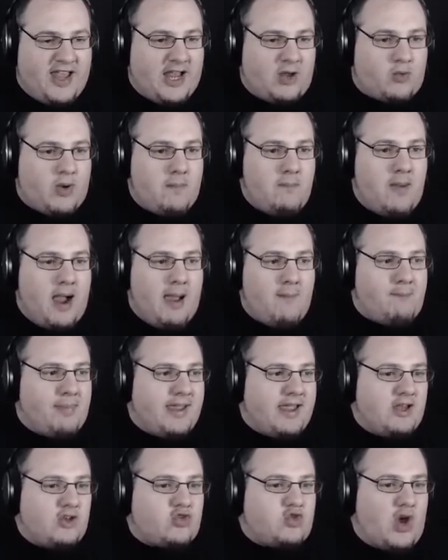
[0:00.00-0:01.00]
Think we might
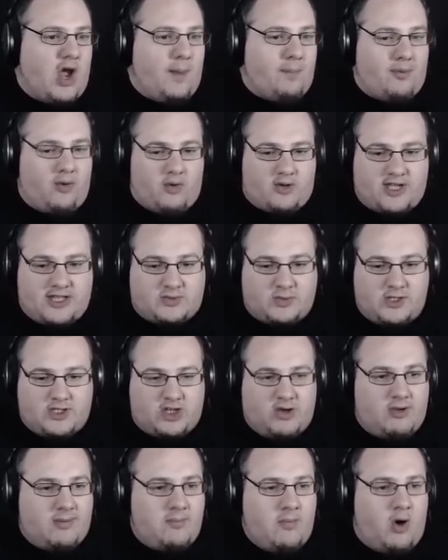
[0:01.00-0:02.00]
be in trouble, because we're
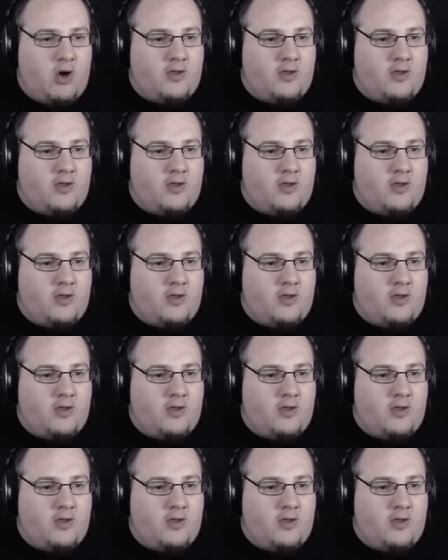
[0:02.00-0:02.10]
doing